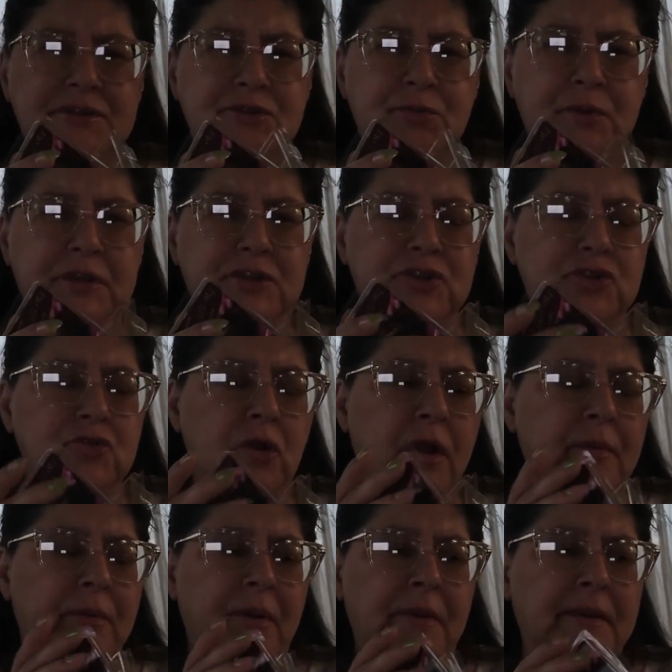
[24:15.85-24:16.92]
sweet
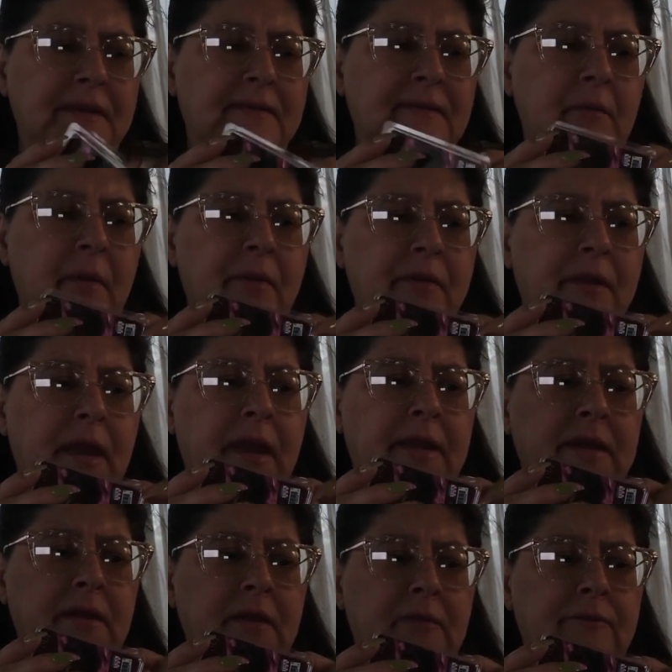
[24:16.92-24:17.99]
strawberry and some other
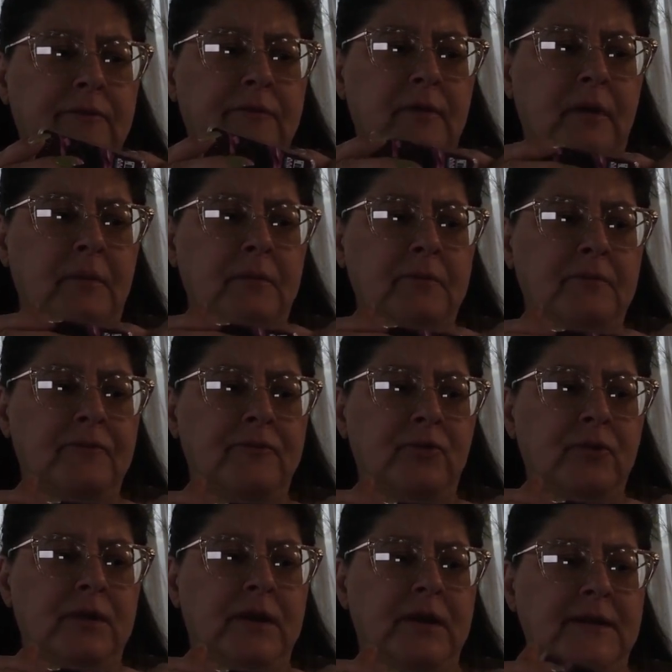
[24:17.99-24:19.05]
kind of um,
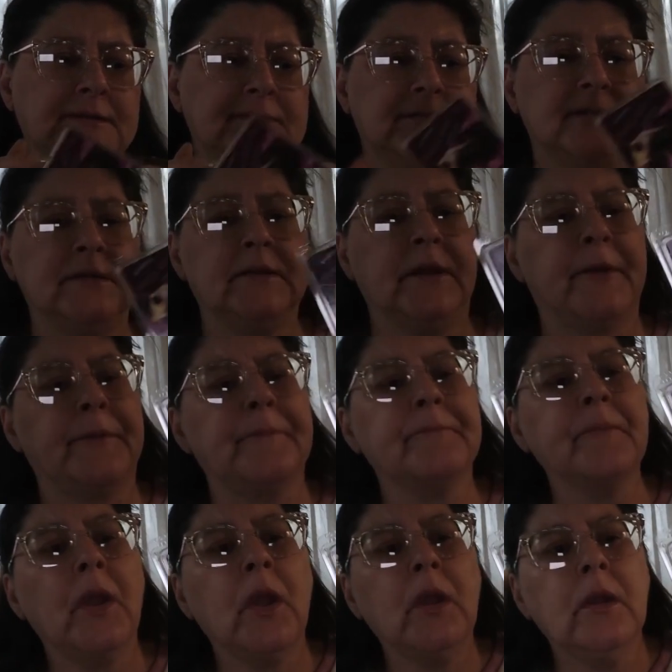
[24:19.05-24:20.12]
fruitiness in there
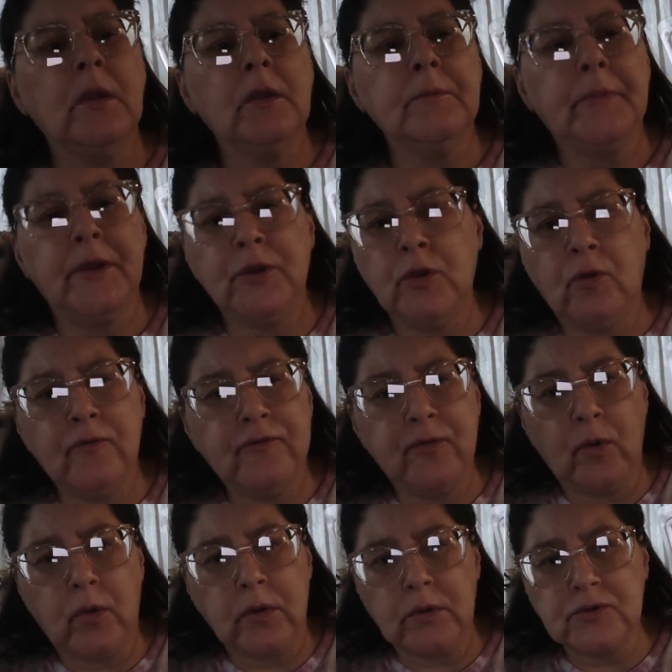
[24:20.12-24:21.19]
but no
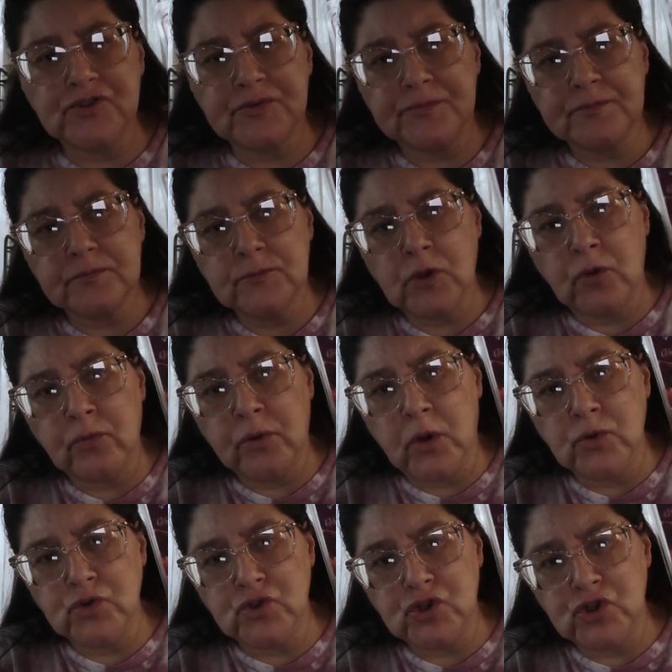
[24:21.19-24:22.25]
florals. No
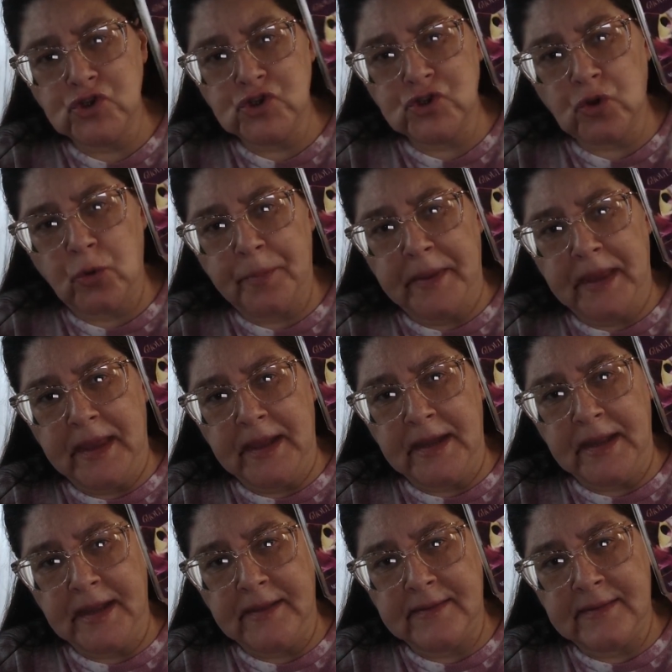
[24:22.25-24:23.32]
roses, no
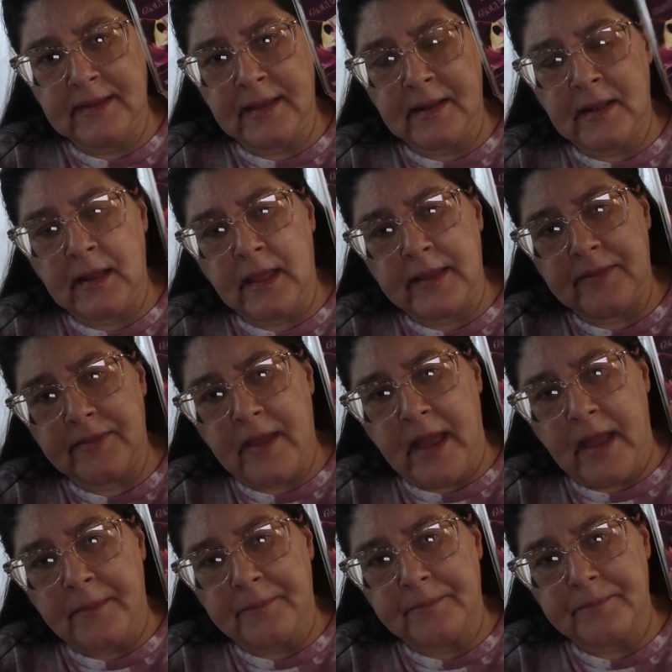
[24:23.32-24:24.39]
peonies, nothing like
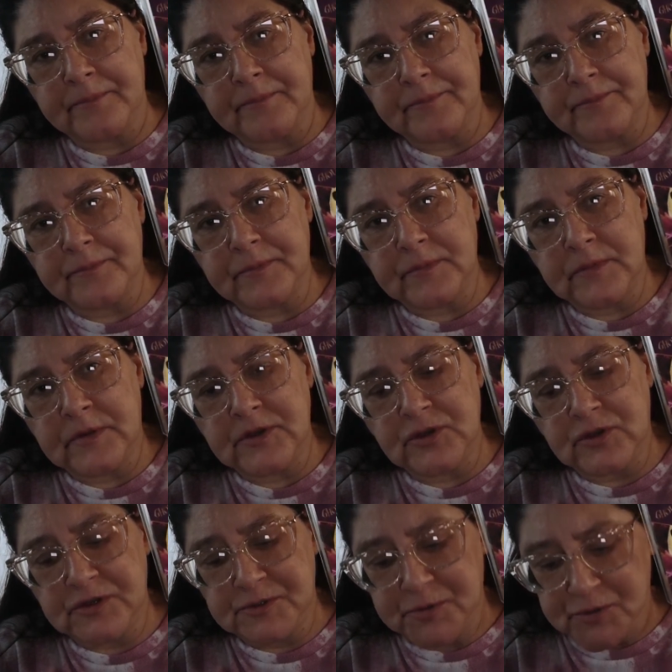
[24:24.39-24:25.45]
that.
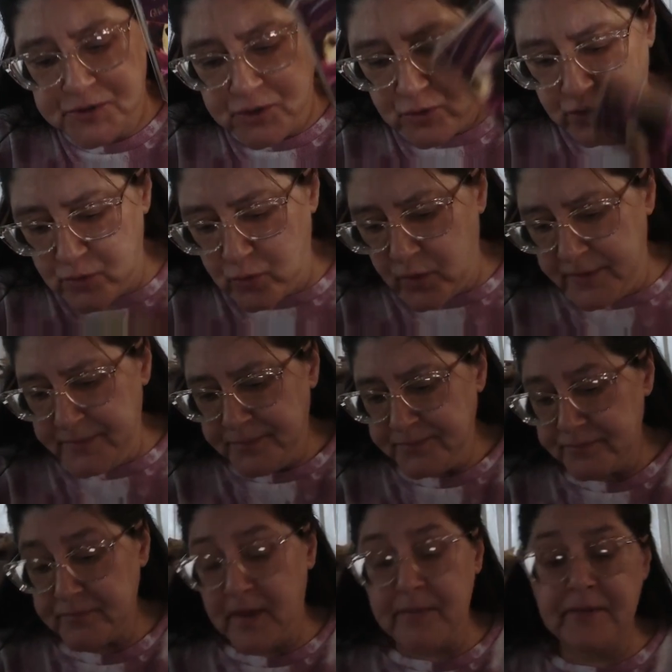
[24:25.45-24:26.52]
So this was a good one.
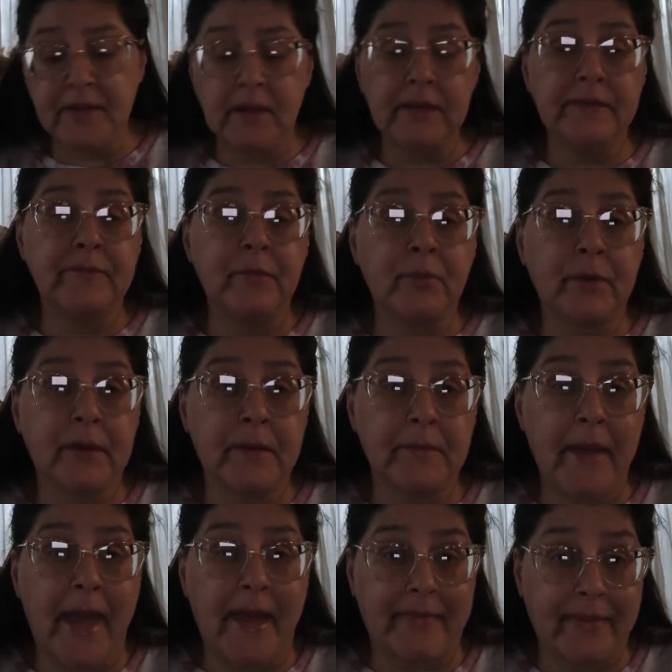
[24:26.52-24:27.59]
Maybe they'll even bring it
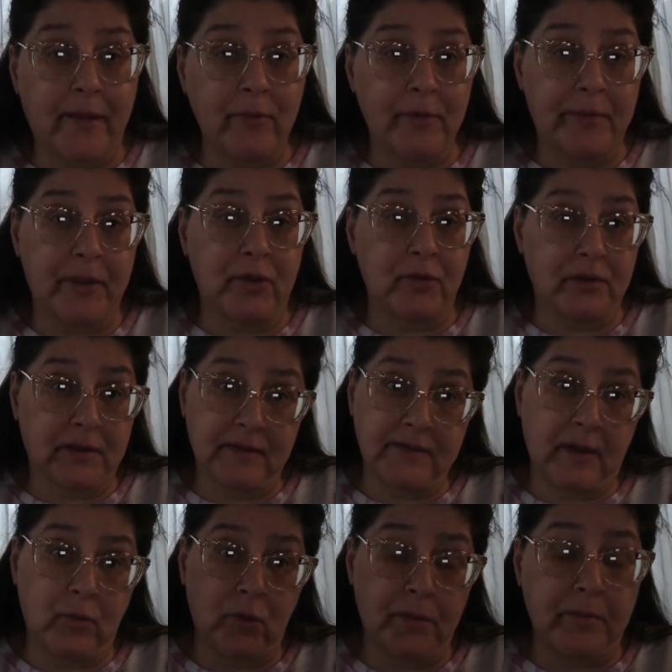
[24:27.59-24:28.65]
back. That would be good because
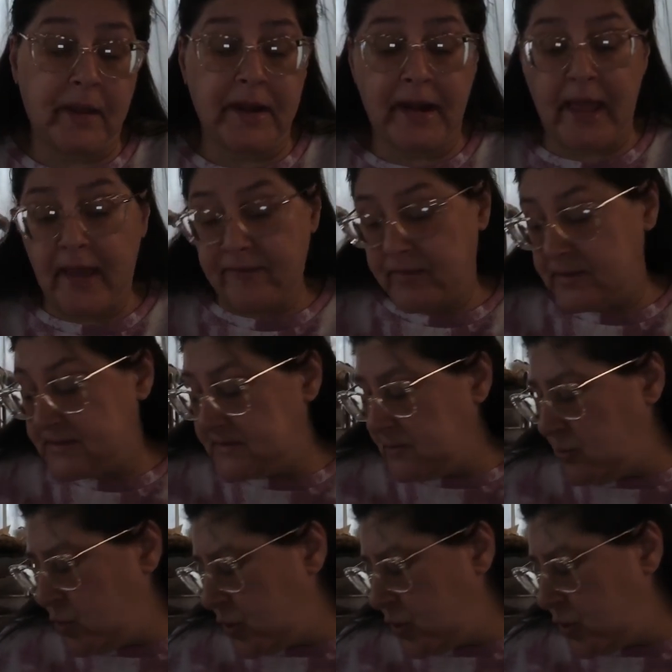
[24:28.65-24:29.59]
I wouldn't mind having some